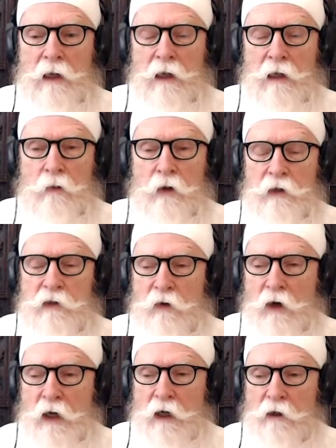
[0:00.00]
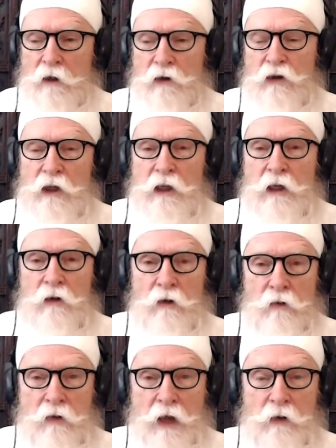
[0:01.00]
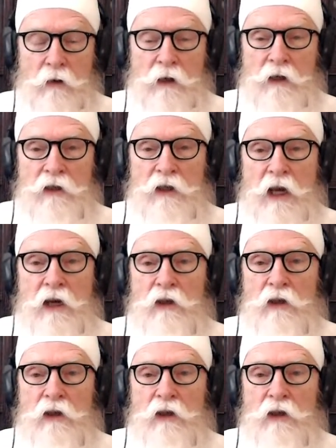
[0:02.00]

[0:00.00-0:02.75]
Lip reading: works very closely, or that organization,